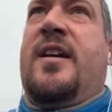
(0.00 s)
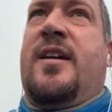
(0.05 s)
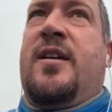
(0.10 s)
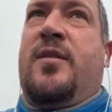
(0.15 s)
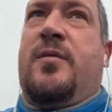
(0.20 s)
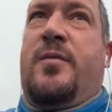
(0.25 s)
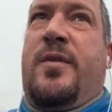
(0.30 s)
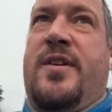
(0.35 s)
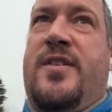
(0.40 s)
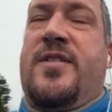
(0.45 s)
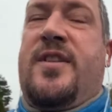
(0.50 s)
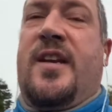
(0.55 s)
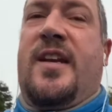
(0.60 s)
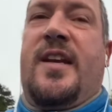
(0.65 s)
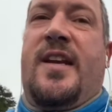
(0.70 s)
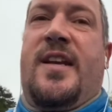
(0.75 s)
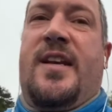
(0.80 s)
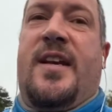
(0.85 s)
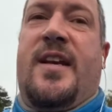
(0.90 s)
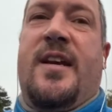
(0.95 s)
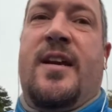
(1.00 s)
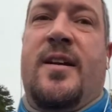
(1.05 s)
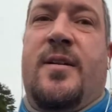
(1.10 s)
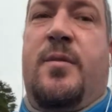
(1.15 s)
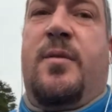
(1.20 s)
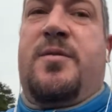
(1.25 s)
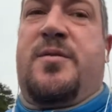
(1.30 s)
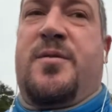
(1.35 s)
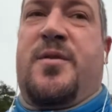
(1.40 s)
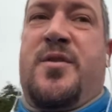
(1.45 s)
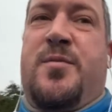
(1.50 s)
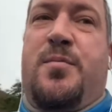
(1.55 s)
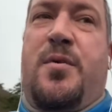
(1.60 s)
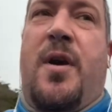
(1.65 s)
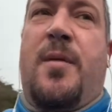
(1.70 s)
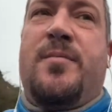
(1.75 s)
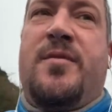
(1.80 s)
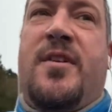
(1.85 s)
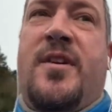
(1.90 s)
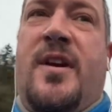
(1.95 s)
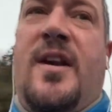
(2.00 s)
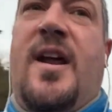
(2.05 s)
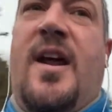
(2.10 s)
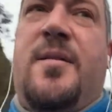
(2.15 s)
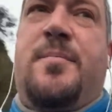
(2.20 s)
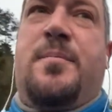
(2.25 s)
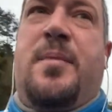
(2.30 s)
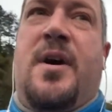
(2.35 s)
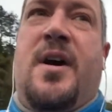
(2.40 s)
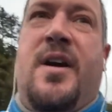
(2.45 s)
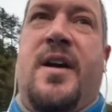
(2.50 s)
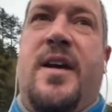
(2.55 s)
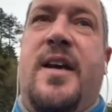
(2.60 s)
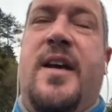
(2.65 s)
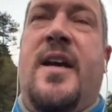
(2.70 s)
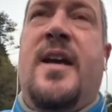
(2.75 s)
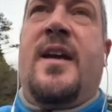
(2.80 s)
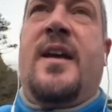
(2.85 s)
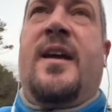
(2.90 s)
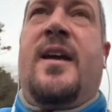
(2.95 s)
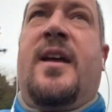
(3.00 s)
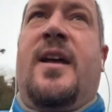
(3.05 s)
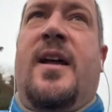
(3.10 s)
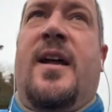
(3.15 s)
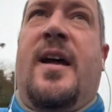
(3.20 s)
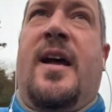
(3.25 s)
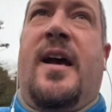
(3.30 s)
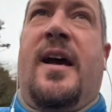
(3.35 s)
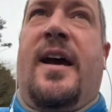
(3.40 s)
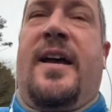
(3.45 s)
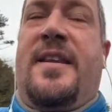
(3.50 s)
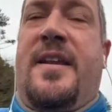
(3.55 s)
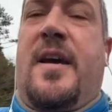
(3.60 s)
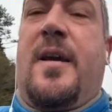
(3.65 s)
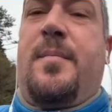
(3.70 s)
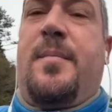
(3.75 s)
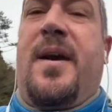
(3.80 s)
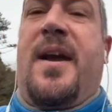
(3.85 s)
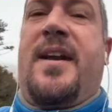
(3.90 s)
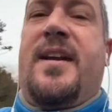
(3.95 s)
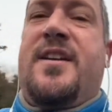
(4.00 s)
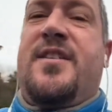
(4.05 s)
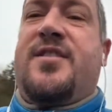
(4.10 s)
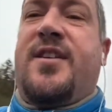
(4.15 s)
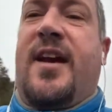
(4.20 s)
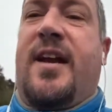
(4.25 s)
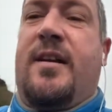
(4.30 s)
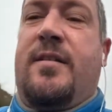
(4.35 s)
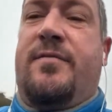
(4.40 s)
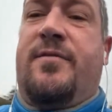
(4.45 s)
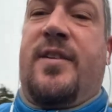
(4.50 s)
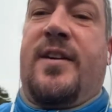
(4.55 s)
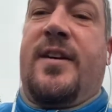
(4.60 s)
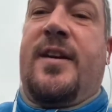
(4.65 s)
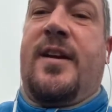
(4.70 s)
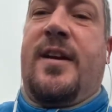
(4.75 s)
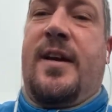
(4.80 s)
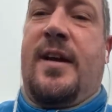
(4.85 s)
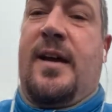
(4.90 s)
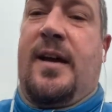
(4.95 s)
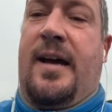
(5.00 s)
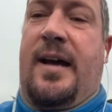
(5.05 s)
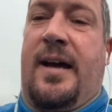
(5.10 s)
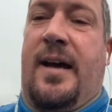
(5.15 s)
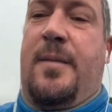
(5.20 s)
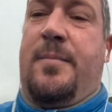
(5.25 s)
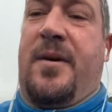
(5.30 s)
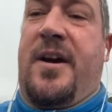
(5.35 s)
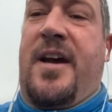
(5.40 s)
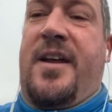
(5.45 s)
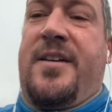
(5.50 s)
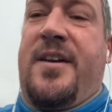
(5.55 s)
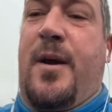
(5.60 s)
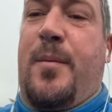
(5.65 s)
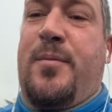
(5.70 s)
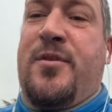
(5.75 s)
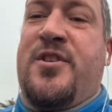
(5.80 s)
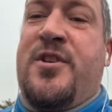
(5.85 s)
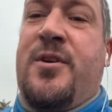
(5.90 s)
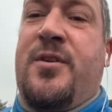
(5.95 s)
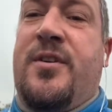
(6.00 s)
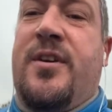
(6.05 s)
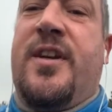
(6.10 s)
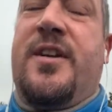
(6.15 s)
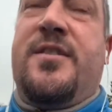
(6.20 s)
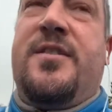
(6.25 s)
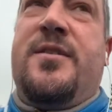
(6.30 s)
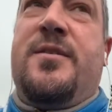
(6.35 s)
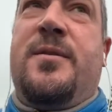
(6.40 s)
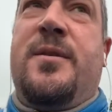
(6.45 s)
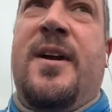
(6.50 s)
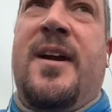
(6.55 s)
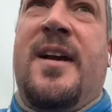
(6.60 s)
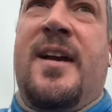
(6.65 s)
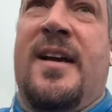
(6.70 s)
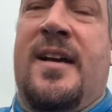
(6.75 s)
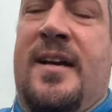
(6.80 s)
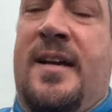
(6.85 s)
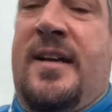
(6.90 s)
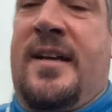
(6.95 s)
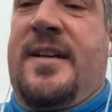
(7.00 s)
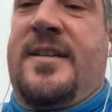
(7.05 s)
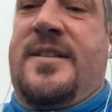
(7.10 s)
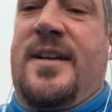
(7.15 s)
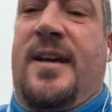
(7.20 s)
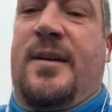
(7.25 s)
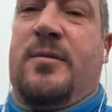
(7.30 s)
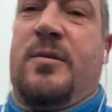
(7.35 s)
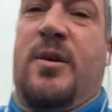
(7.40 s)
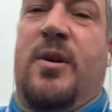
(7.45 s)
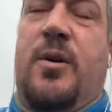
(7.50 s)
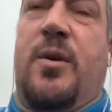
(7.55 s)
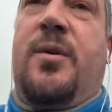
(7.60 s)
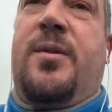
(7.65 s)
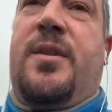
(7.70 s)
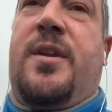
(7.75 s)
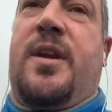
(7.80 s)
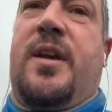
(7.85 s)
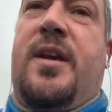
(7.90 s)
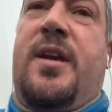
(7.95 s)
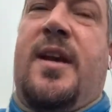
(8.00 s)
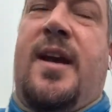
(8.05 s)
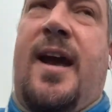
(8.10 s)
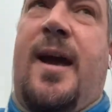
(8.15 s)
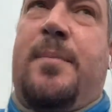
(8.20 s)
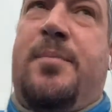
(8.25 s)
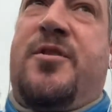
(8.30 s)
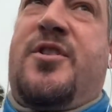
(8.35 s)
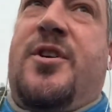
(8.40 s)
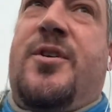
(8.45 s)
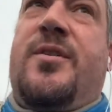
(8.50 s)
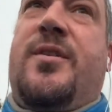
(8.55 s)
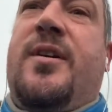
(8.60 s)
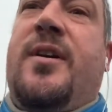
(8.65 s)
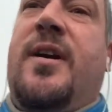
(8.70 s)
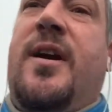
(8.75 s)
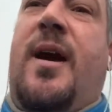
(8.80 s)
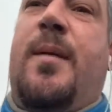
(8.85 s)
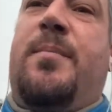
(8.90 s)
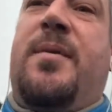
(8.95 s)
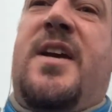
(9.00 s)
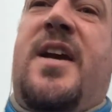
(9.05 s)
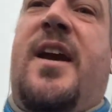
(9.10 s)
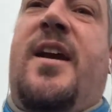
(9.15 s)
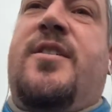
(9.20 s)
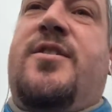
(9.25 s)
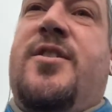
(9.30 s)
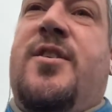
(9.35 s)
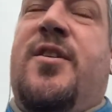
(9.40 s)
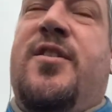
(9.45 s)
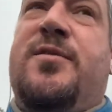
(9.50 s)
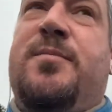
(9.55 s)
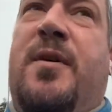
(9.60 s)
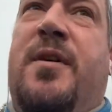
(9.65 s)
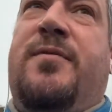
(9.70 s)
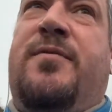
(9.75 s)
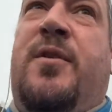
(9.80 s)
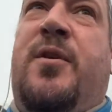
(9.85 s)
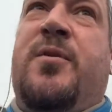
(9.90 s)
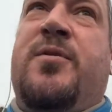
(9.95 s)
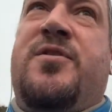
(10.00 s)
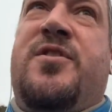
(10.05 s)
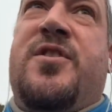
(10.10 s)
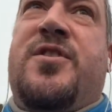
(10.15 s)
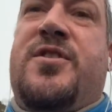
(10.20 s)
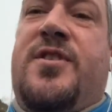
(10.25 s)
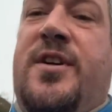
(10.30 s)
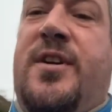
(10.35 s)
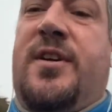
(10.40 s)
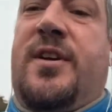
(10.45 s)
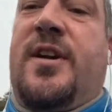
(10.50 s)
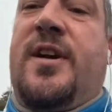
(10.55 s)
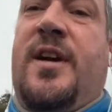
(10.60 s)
recently, which was prompted a lot by the campaign itself, and I had the opportunity to download the Capture application onto my phone just to